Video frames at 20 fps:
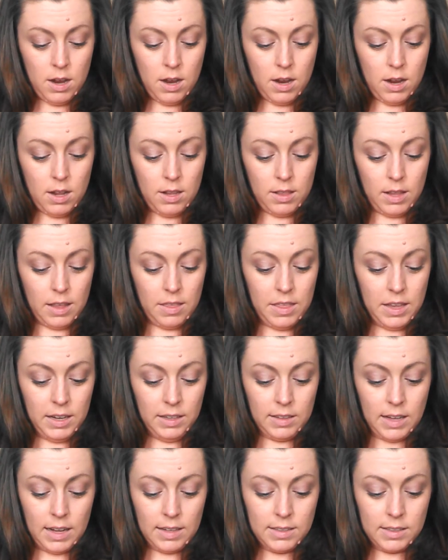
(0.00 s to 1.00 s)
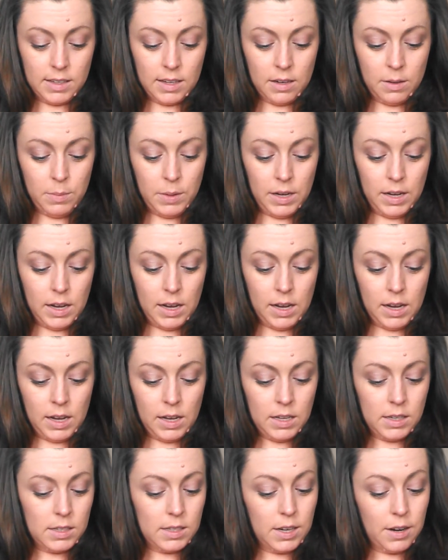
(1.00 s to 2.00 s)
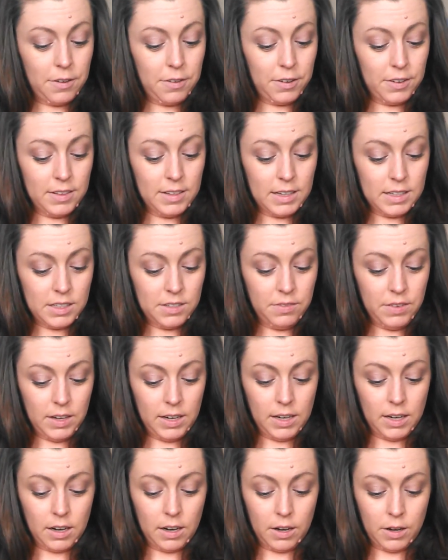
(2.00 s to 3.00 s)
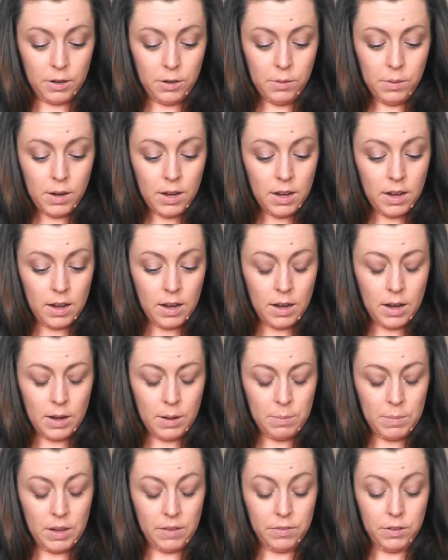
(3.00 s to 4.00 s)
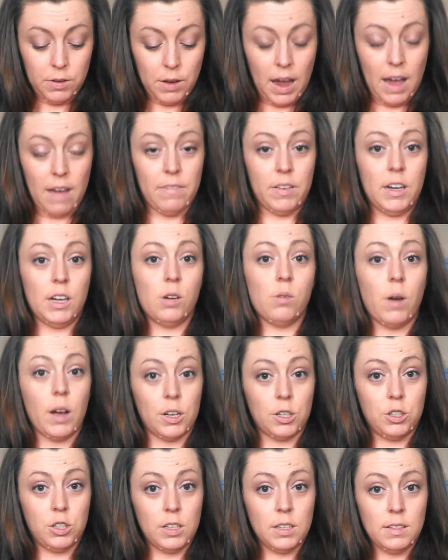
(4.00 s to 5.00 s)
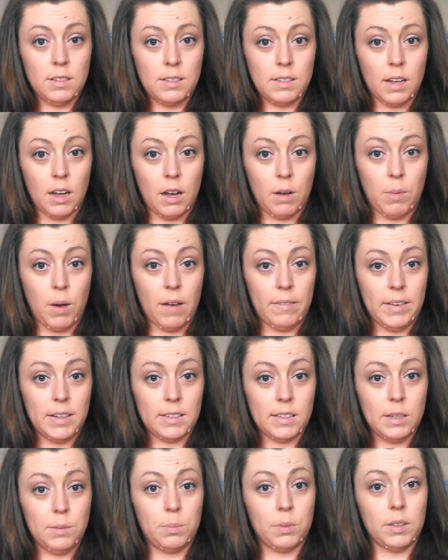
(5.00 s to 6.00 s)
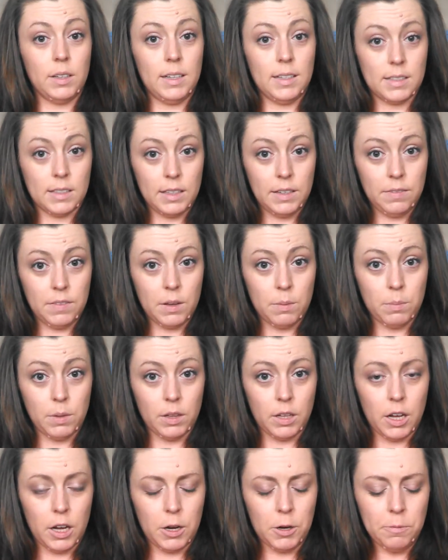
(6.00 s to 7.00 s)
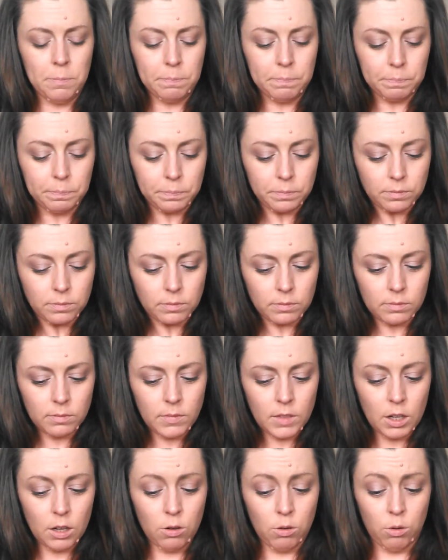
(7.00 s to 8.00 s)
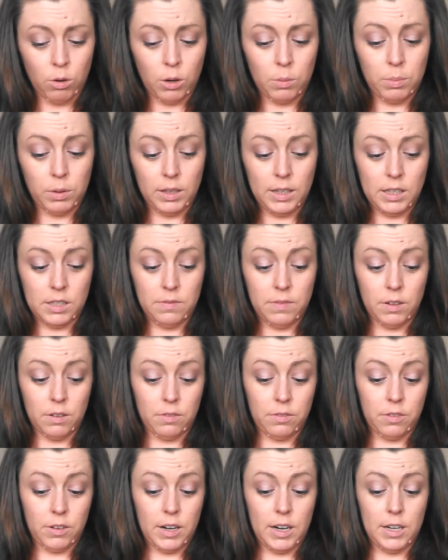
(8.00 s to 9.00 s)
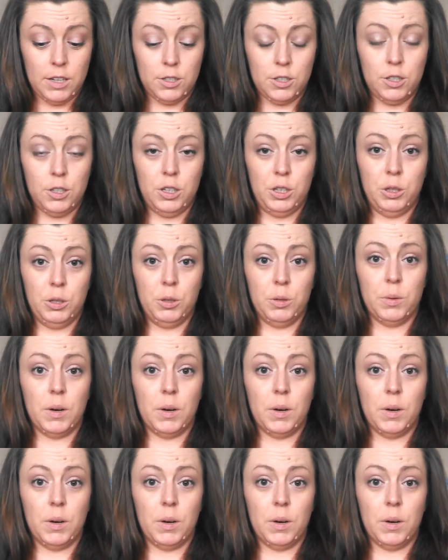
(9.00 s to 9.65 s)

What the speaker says: I think that's going to be it for this video. If you have any questions, obviously please leave them below, or please feel free to